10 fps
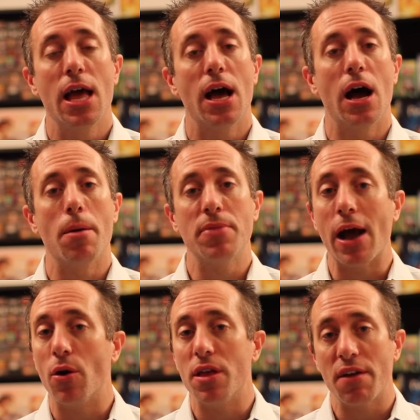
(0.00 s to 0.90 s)

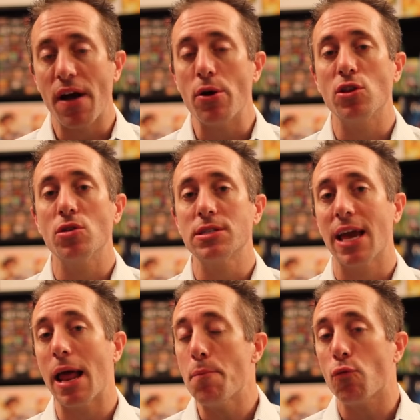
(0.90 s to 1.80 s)
Now, if I were to do this
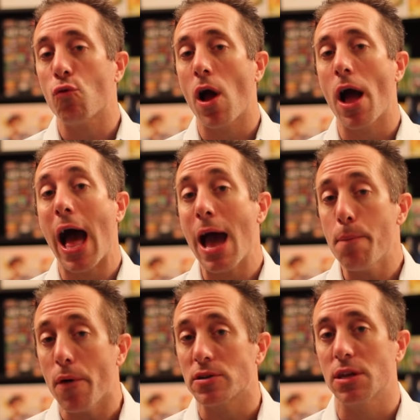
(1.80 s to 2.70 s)
again, I
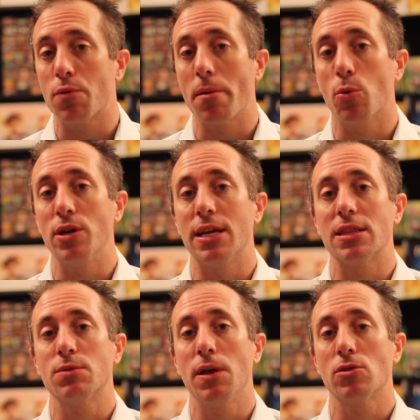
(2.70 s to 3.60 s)
personally probably wouldn't
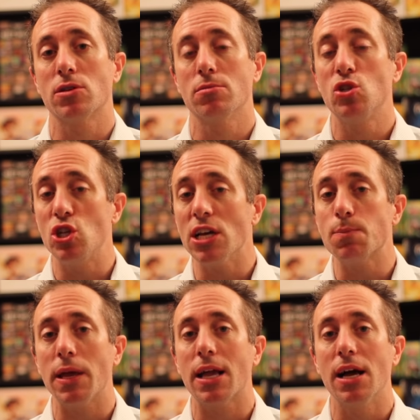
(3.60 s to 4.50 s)
get the speaker system
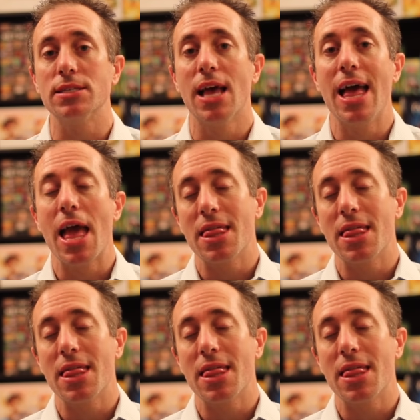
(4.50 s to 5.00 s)
just because